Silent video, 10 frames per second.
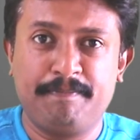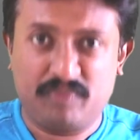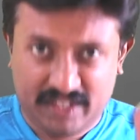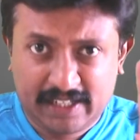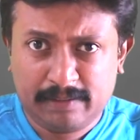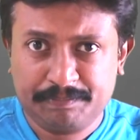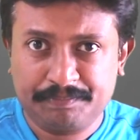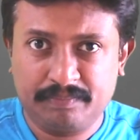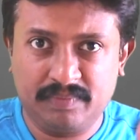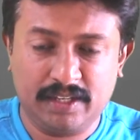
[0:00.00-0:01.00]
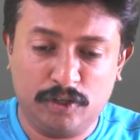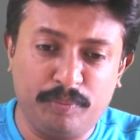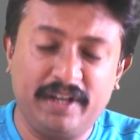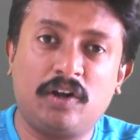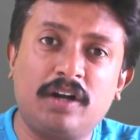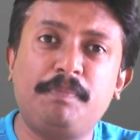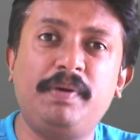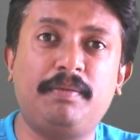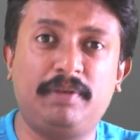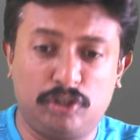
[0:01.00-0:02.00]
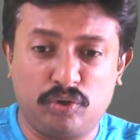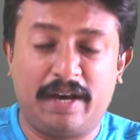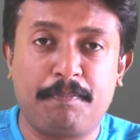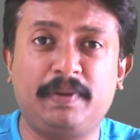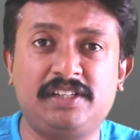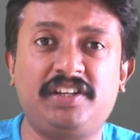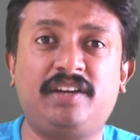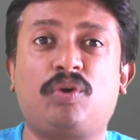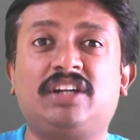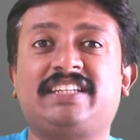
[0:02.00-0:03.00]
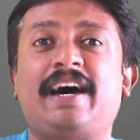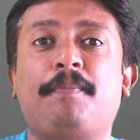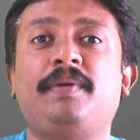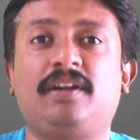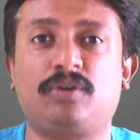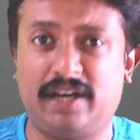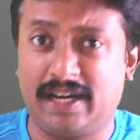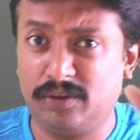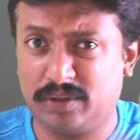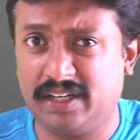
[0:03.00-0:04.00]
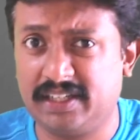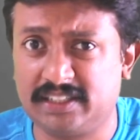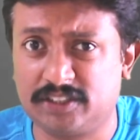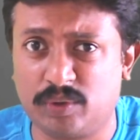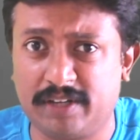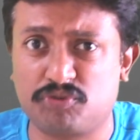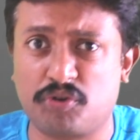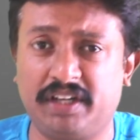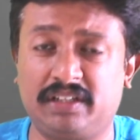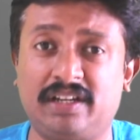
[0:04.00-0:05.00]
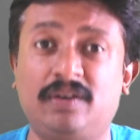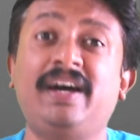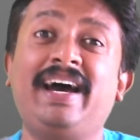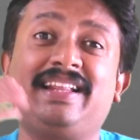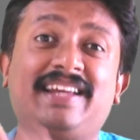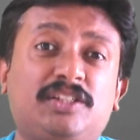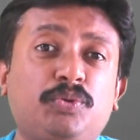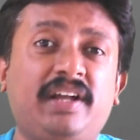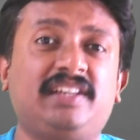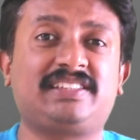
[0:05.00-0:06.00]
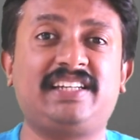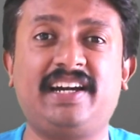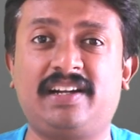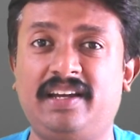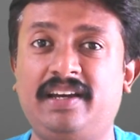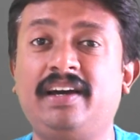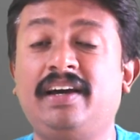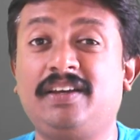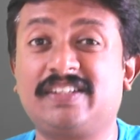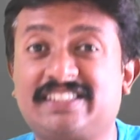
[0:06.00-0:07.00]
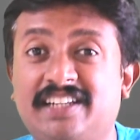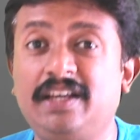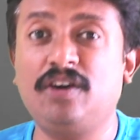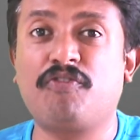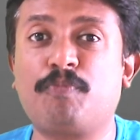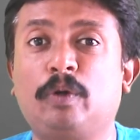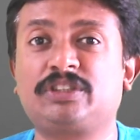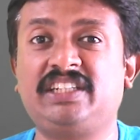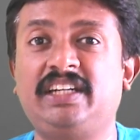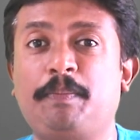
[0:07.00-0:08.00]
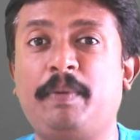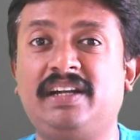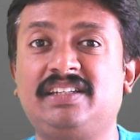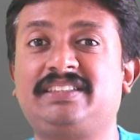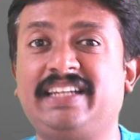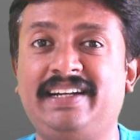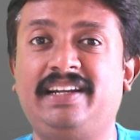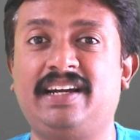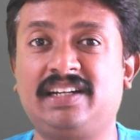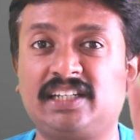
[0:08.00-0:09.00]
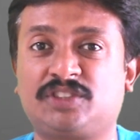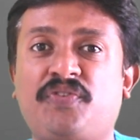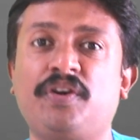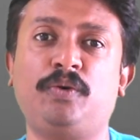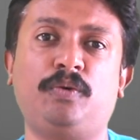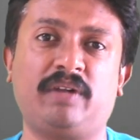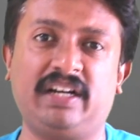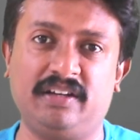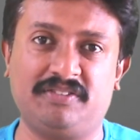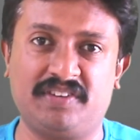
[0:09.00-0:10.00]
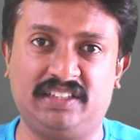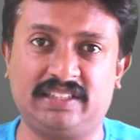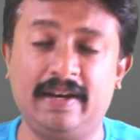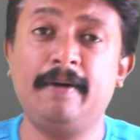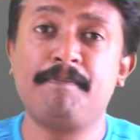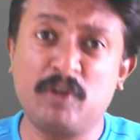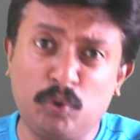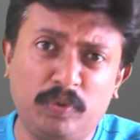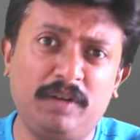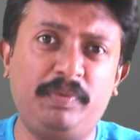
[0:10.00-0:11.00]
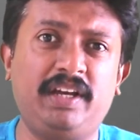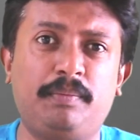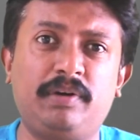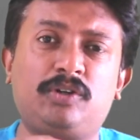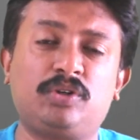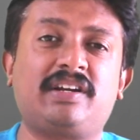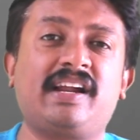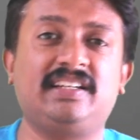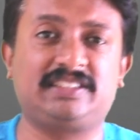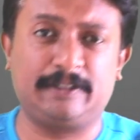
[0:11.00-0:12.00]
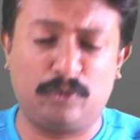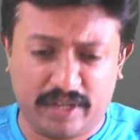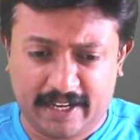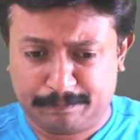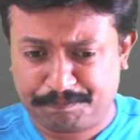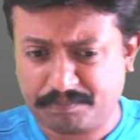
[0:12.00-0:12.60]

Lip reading: yeah, you may not be able to appreciate what is happening today. Are you connecting to what I'm trying to tell you? And that's what exactly your study of post-independence India does for you, my dear friends. You will be able to trace, okay,